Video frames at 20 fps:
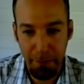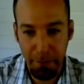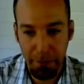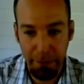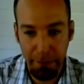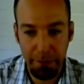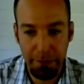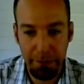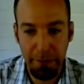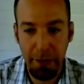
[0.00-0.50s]
from the
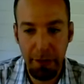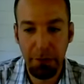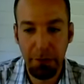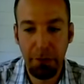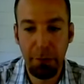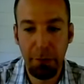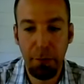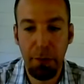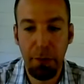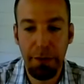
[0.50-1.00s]
links that I
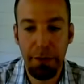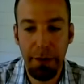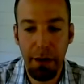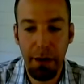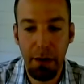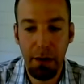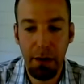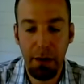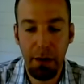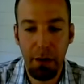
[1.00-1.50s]
just put in
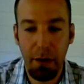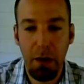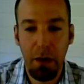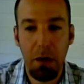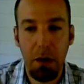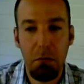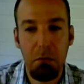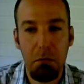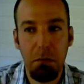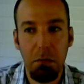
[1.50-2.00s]
there,
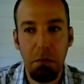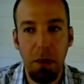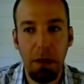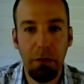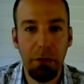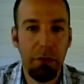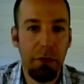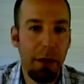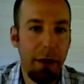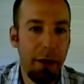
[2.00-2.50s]

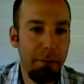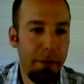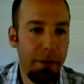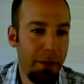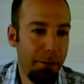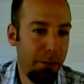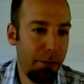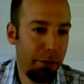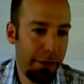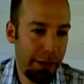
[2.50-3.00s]
and try
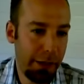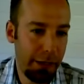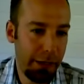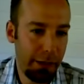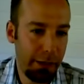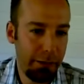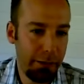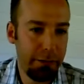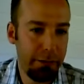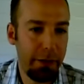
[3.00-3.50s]
manipulating
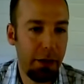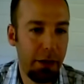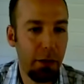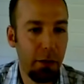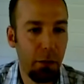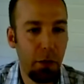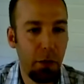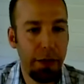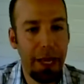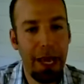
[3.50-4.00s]
it and
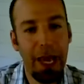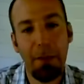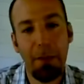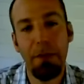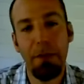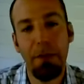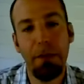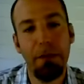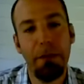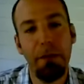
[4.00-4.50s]
seeing what
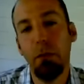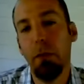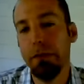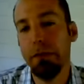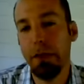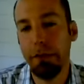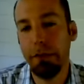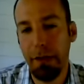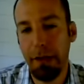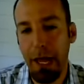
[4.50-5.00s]
happens and
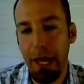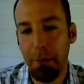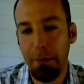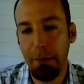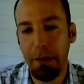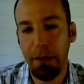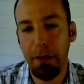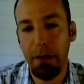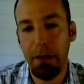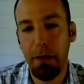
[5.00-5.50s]
what doesn't
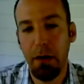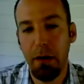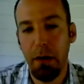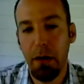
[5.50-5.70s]
happen.